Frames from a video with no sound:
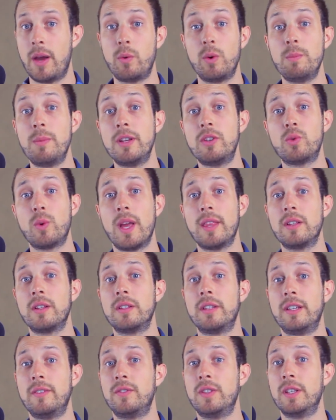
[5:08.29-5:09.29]
I would much rather
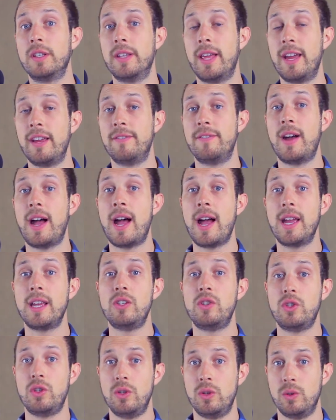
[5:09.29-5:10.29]
live the life
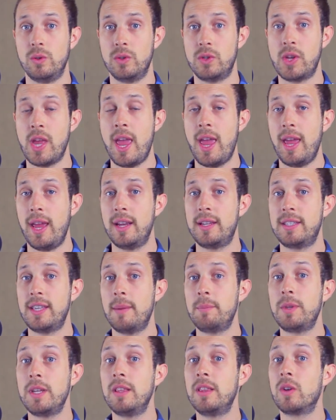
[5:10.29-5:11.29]
I choose,
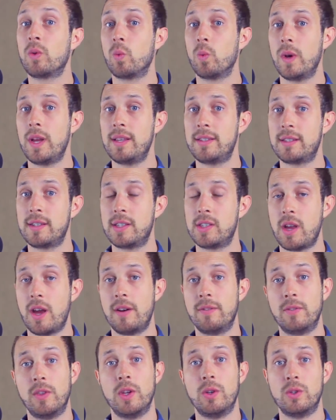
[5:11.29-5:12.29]
accepting the risks
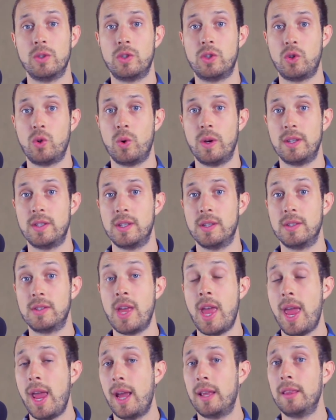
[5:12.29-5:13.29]
of those
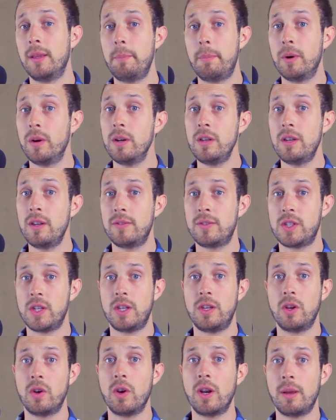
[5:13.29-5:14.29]
choices and the burden of
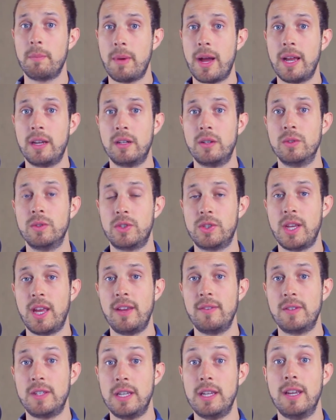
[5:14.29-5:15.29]
securing my own
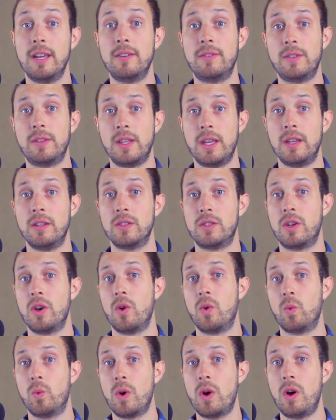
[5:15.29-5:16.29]
safety if things
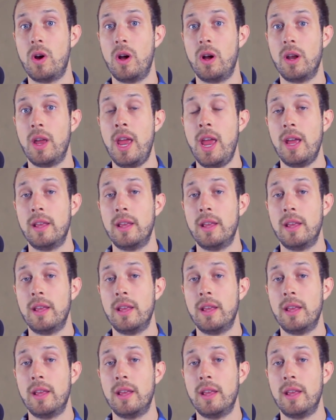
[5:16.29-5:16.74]
go wrong,